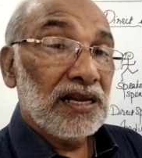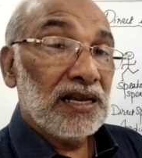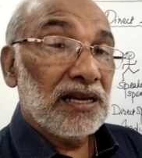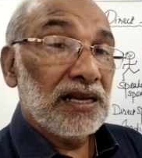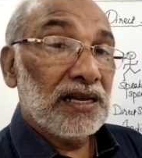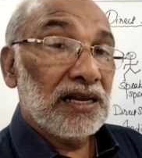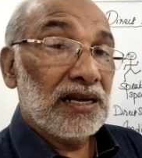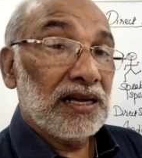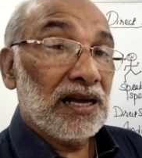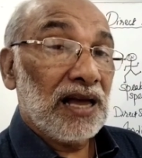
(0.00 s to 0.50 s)

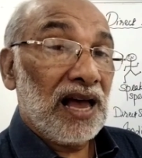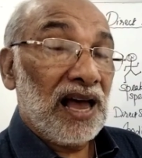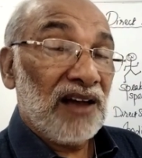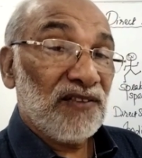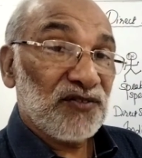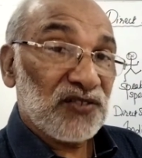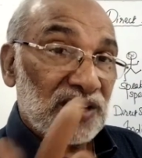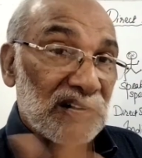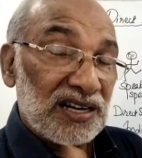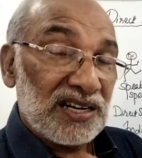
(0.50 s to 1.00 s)

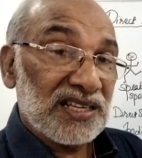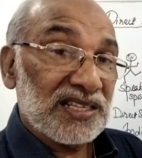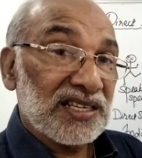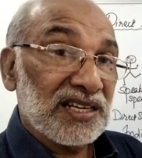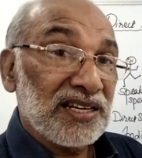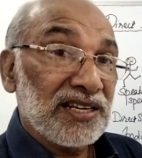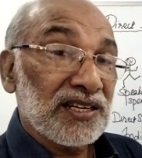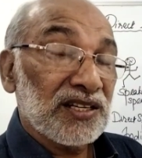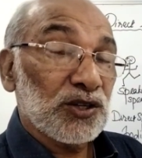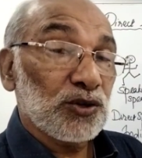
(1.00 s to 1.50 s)
after
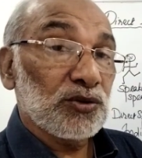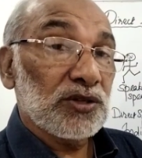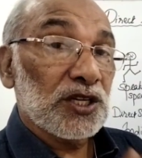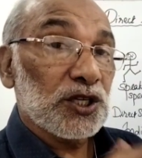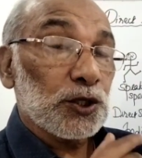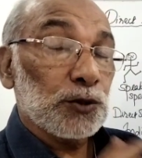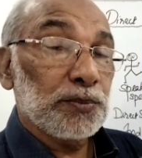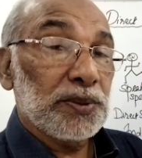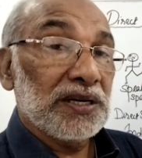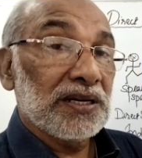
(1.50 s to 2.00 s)
listening to the
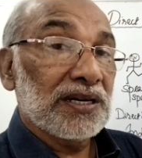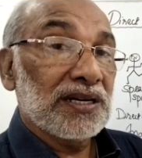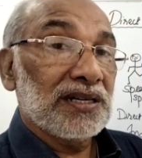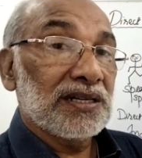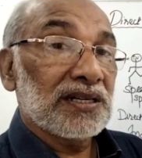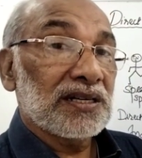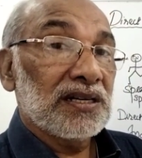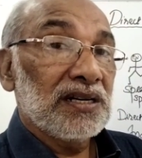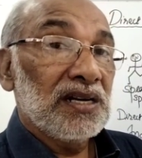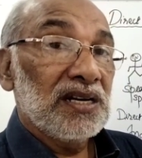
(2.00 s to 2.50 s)

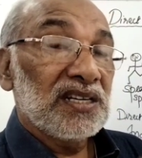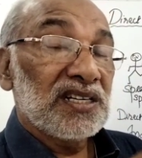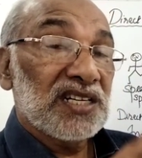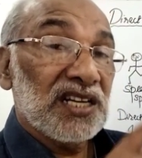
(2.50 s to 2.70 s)
speaker,